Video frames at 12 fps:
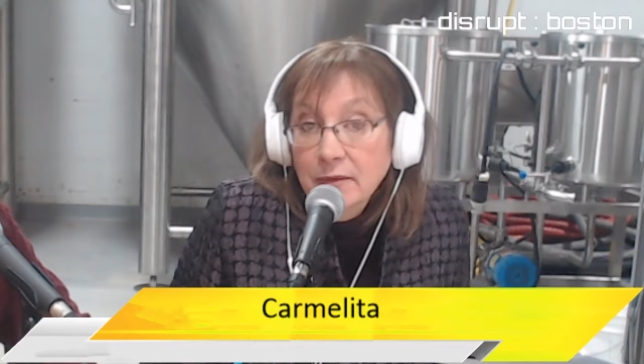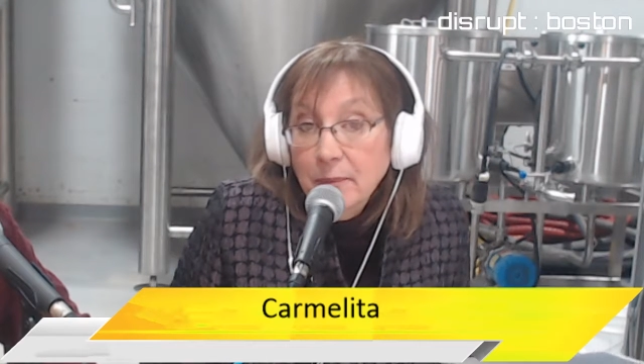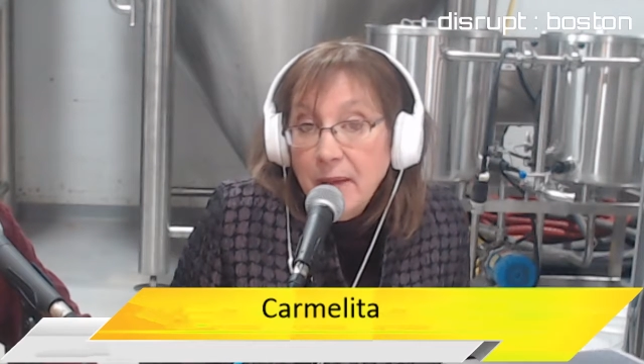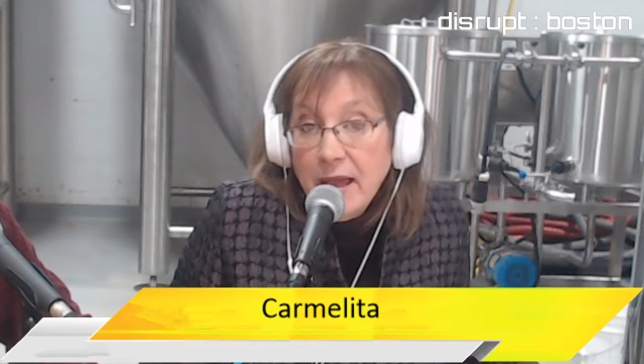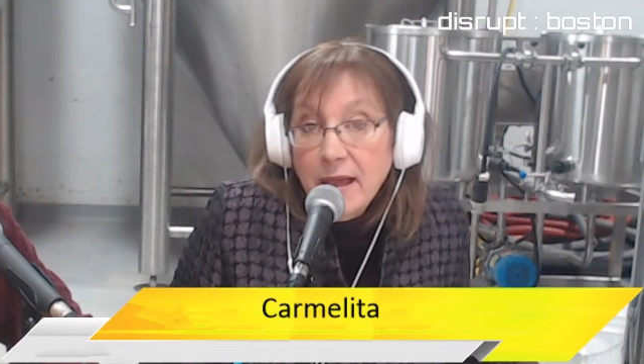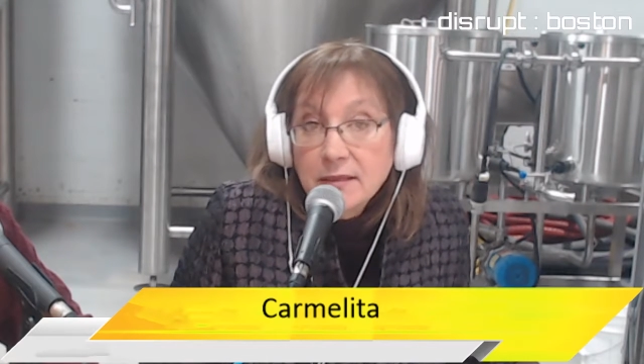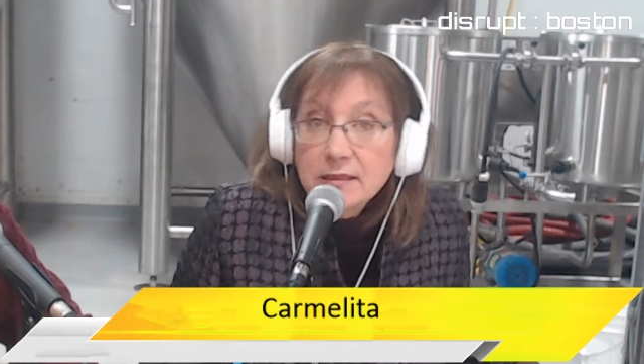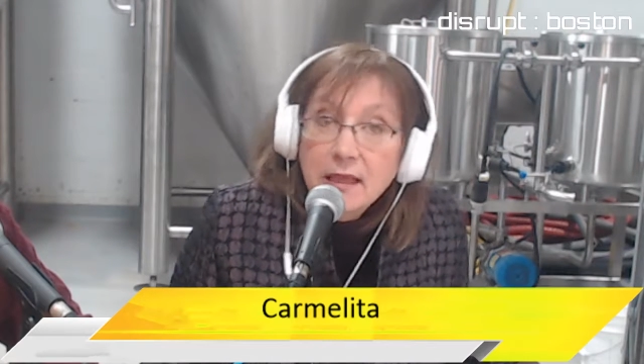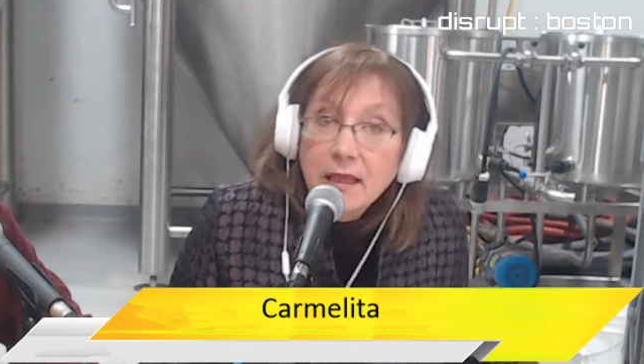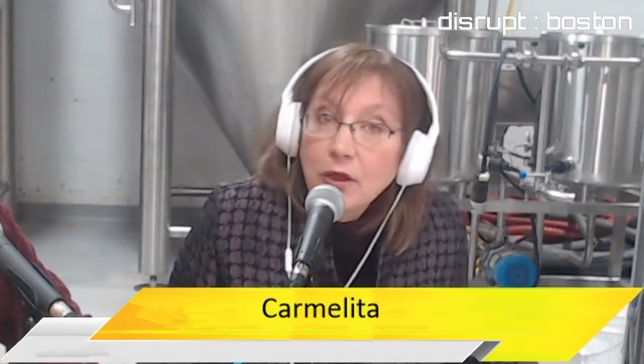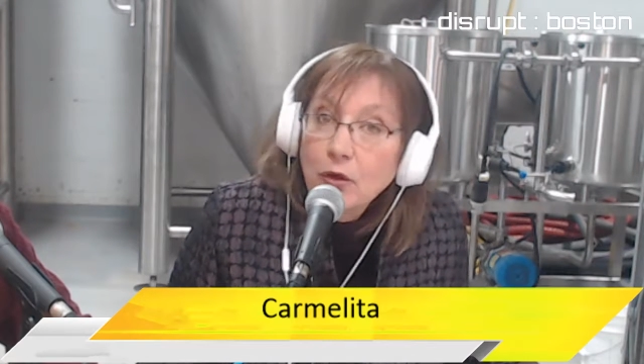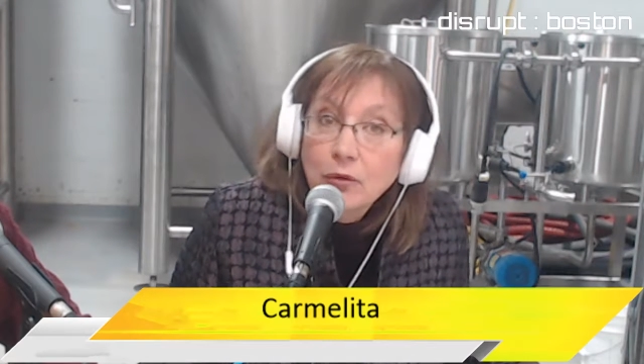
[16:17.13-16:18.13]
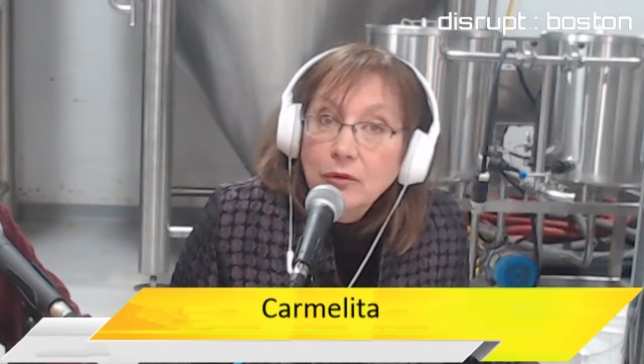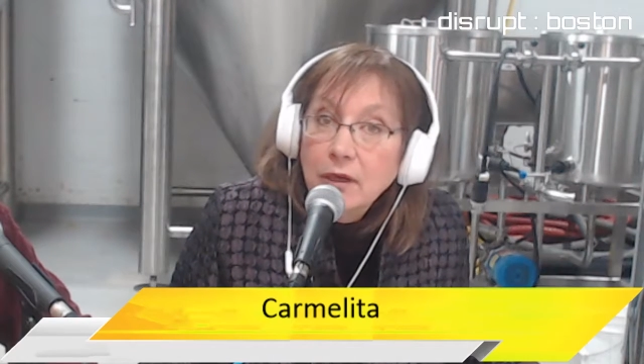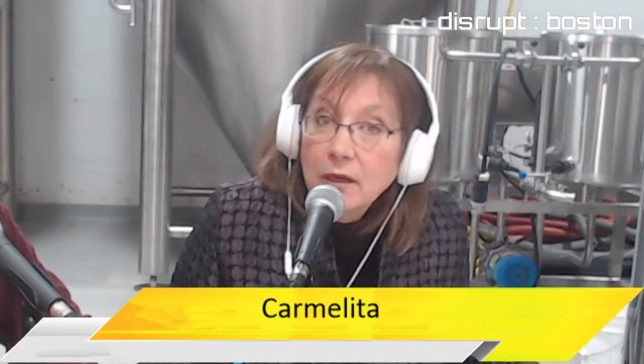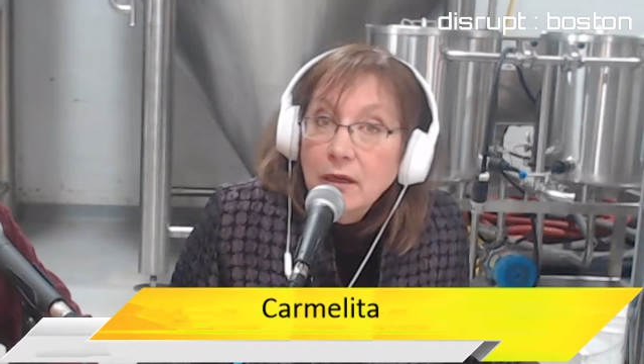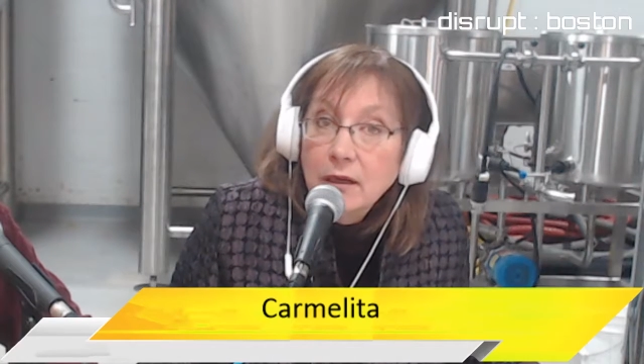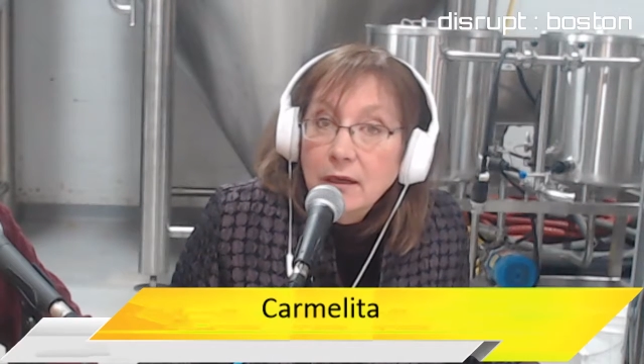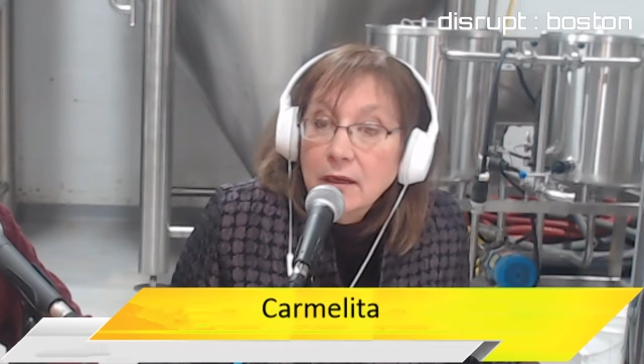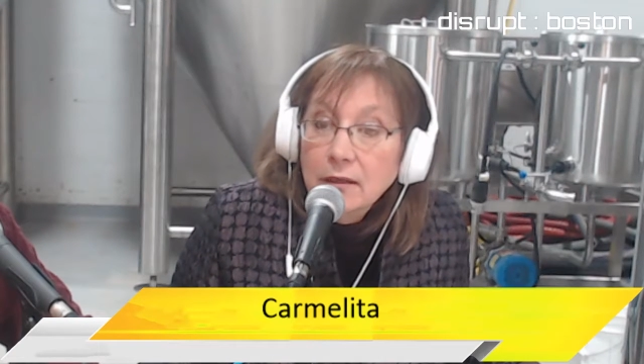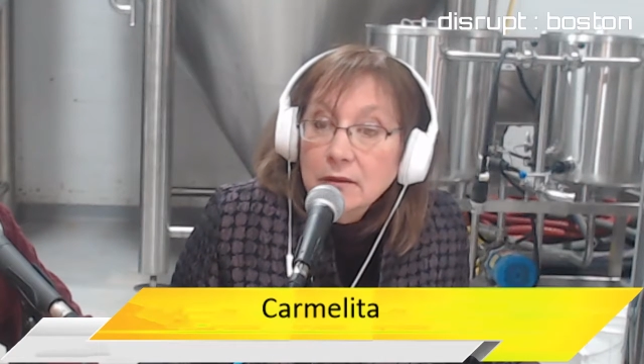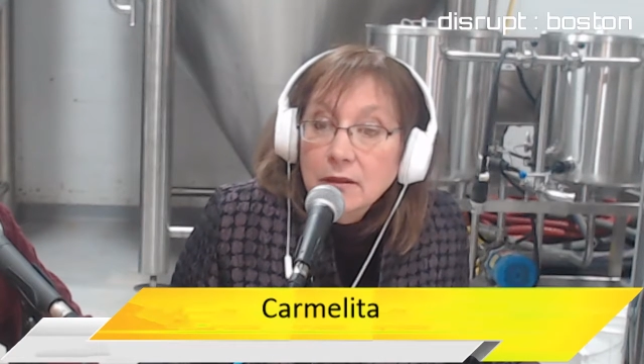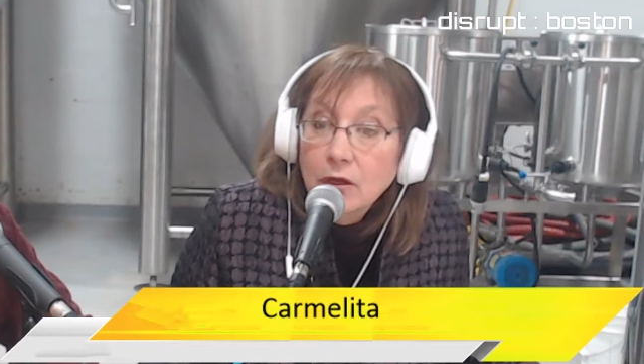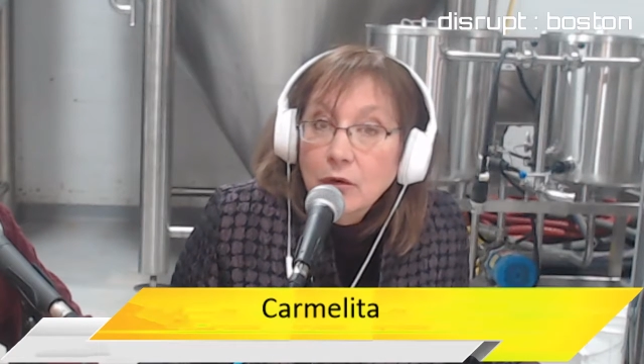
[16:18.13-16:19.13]
in the past they owned
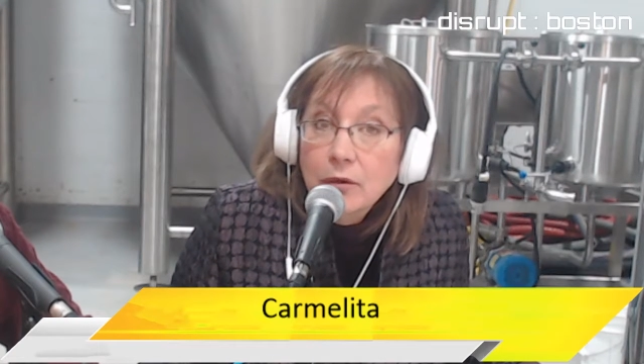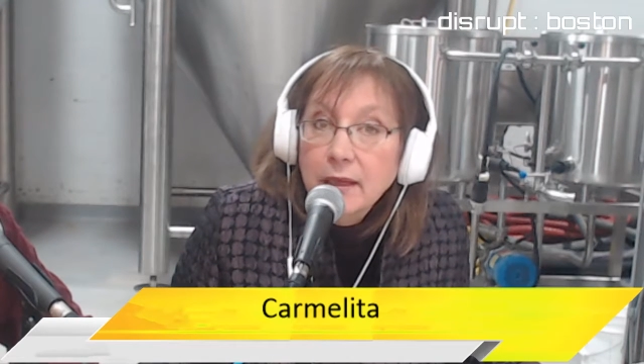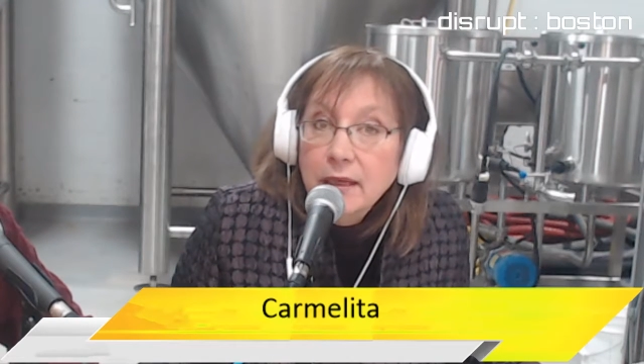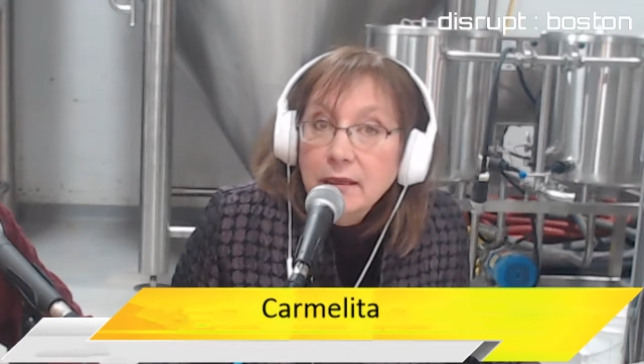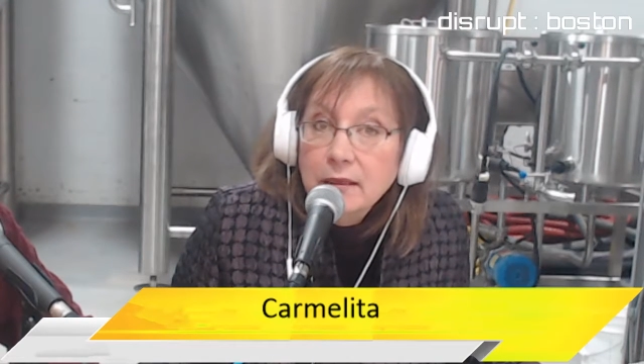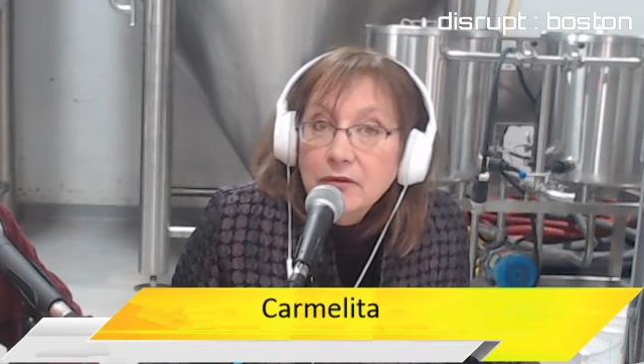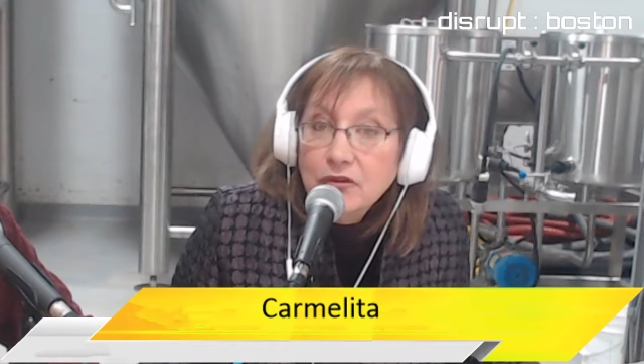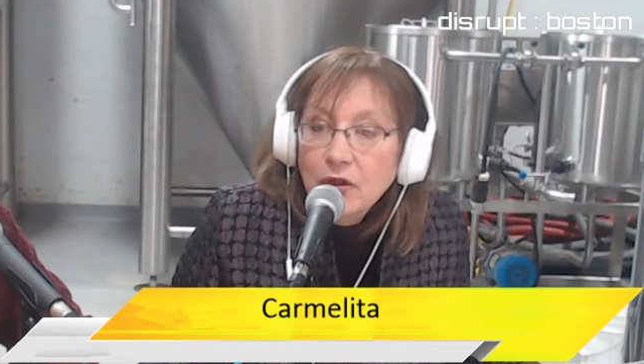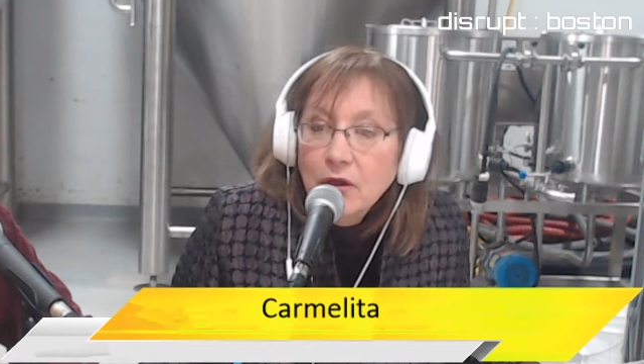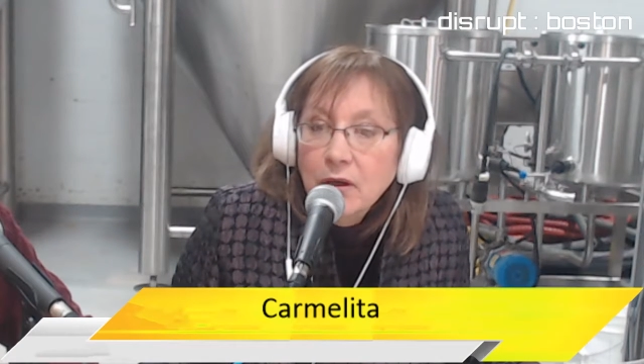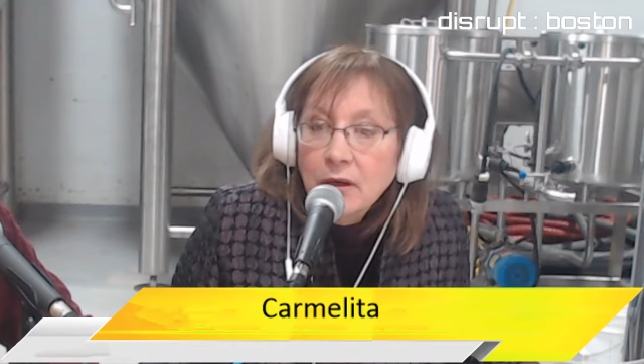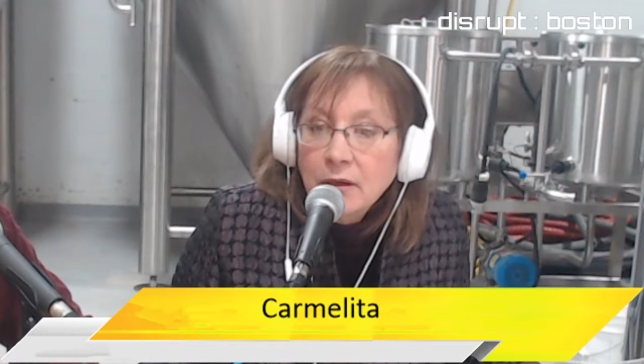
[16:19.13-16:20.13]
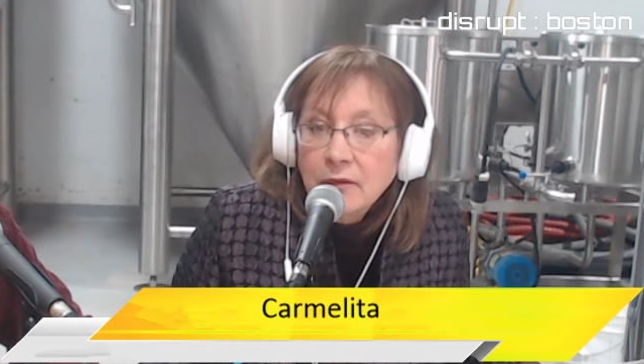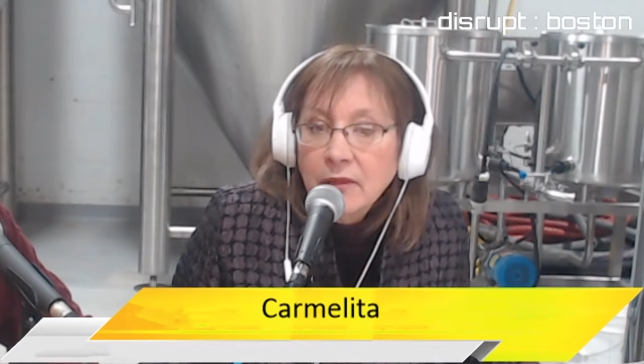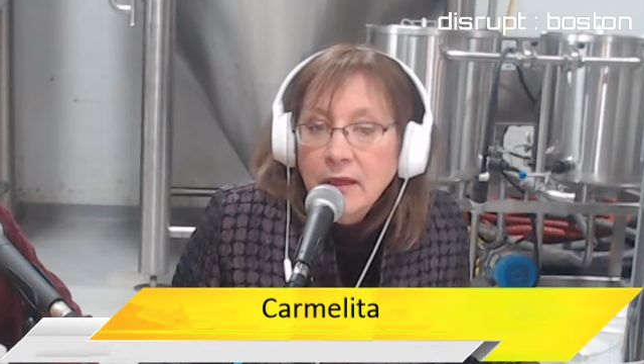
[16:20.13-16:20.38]
a lower maintenance dog